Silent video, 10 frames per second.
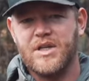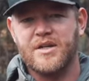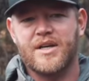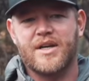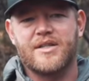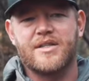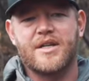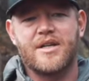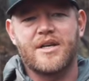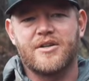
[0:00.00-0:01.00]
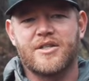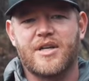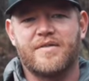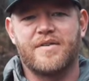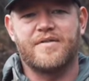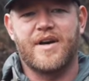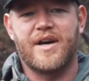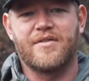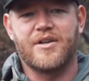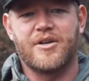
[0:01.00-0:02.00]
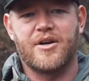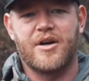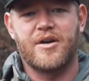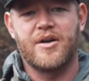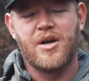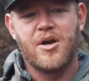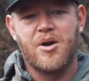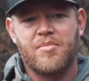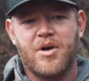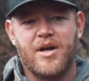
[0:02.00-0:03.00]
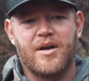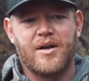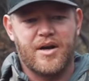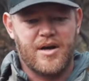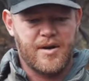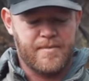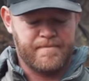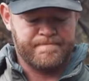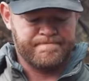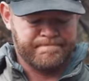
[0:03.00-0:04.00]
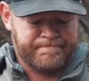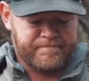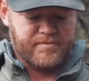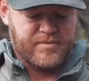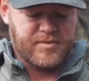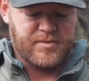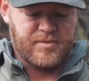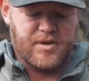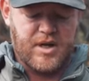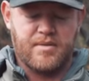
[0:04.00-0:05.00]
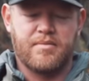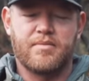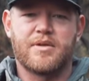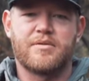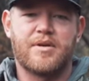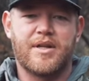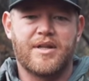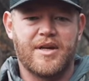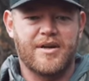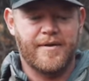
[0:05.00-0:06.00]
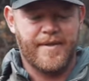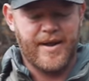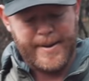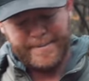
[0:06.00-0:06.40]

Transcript: so I can still hear stuff if I have the hood on. But um, yeah. What I think on that.